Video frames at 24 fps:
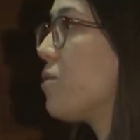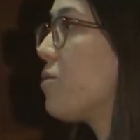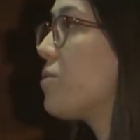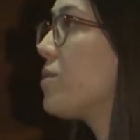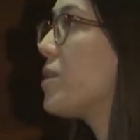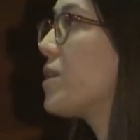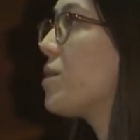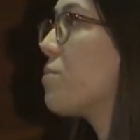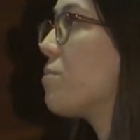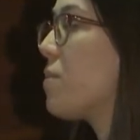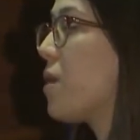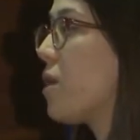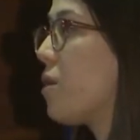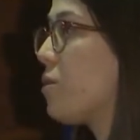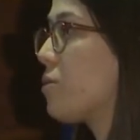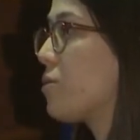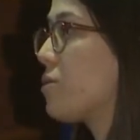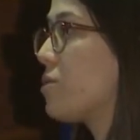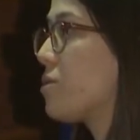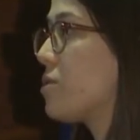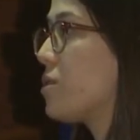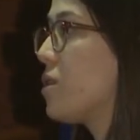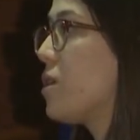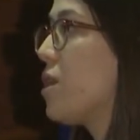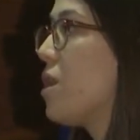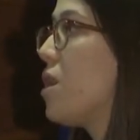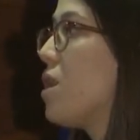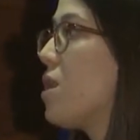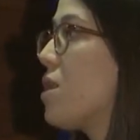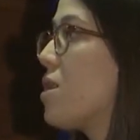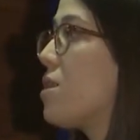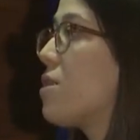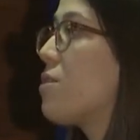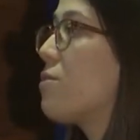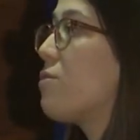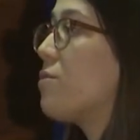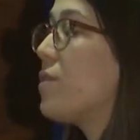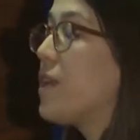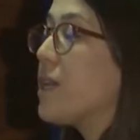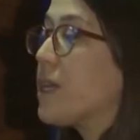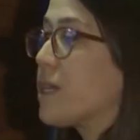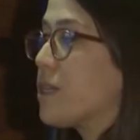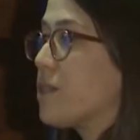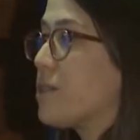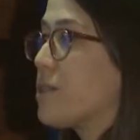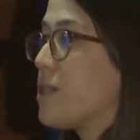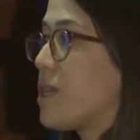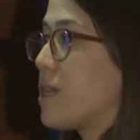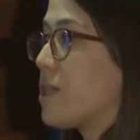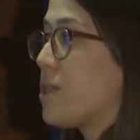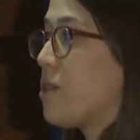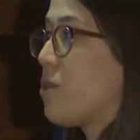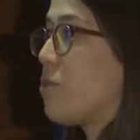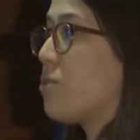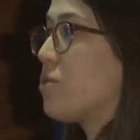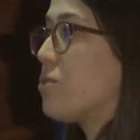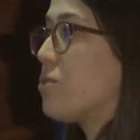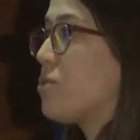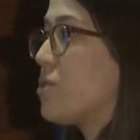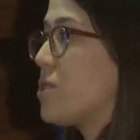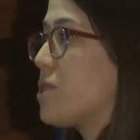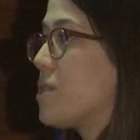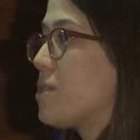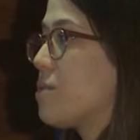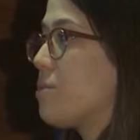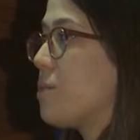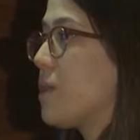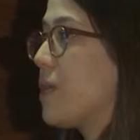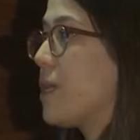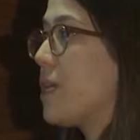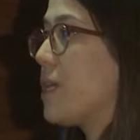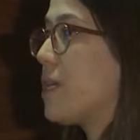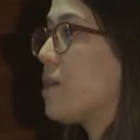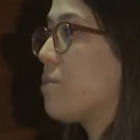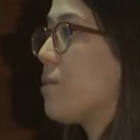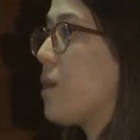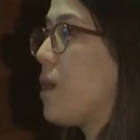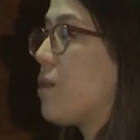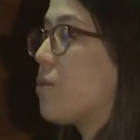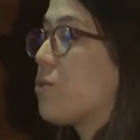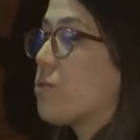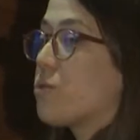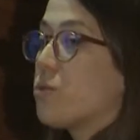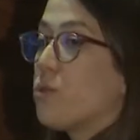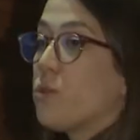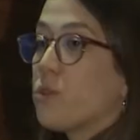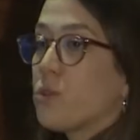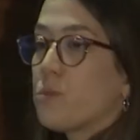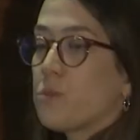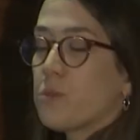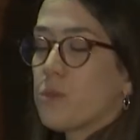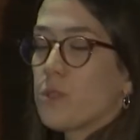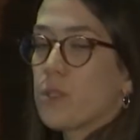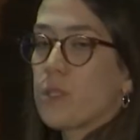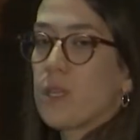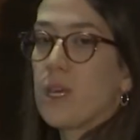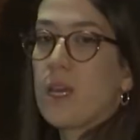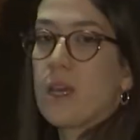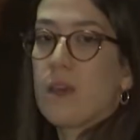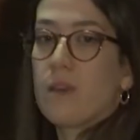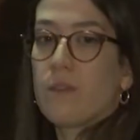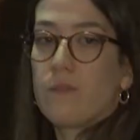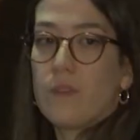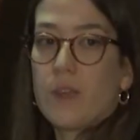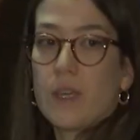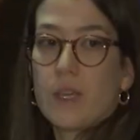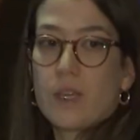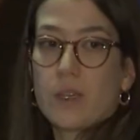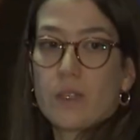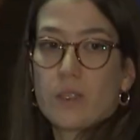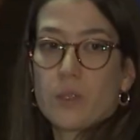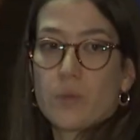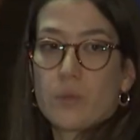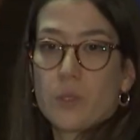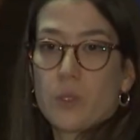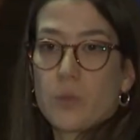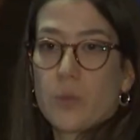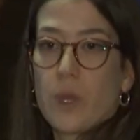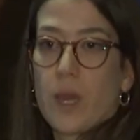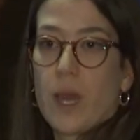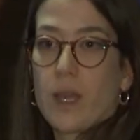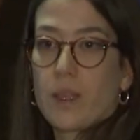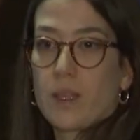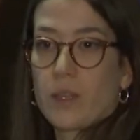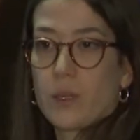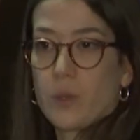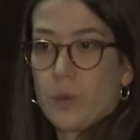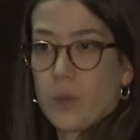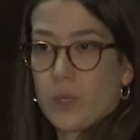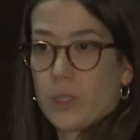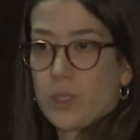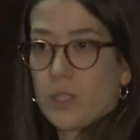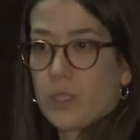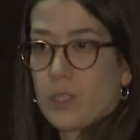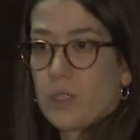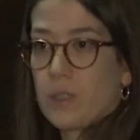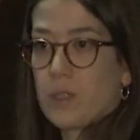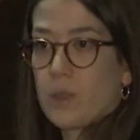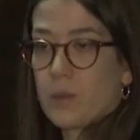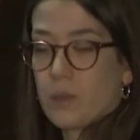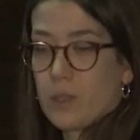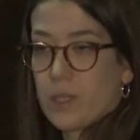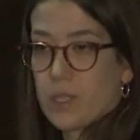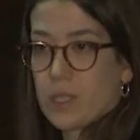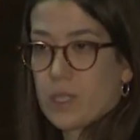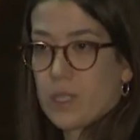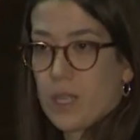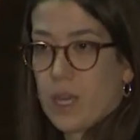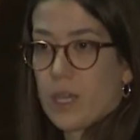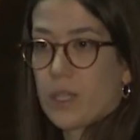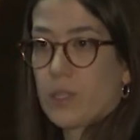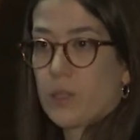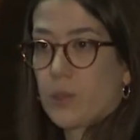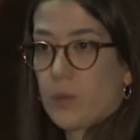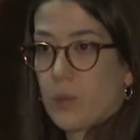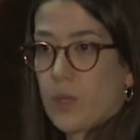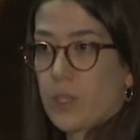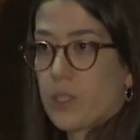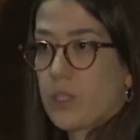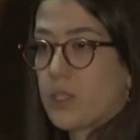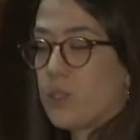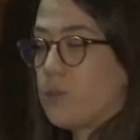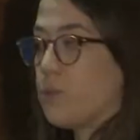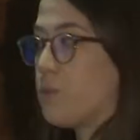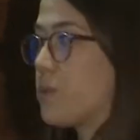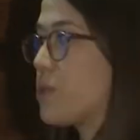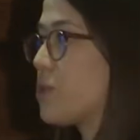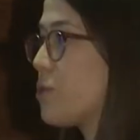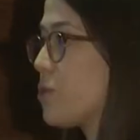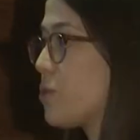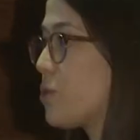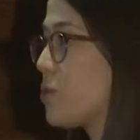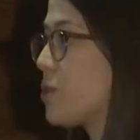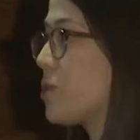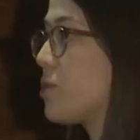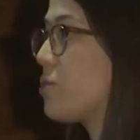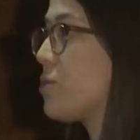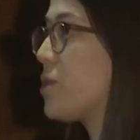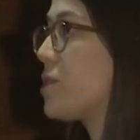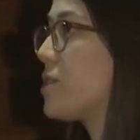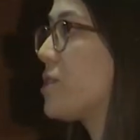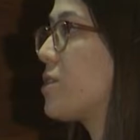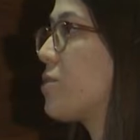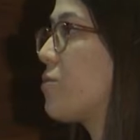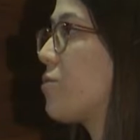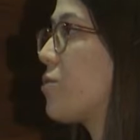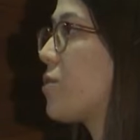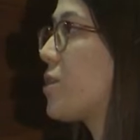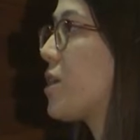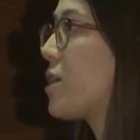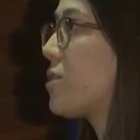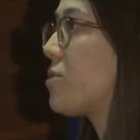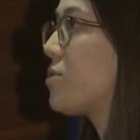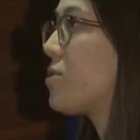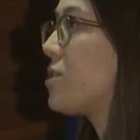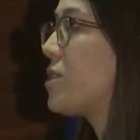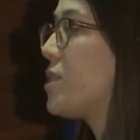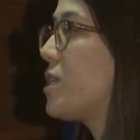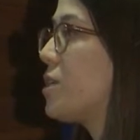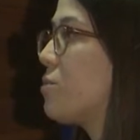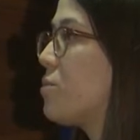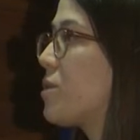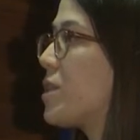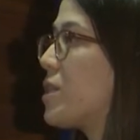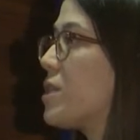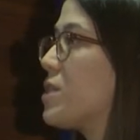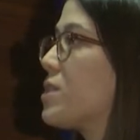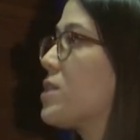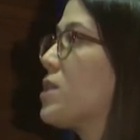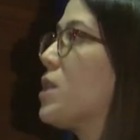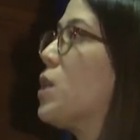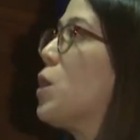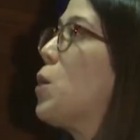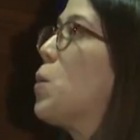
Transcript: only about vehicle technologies, meaning about autonomous vehicles, which we had a question, the Slido question was also interesting for that to see, because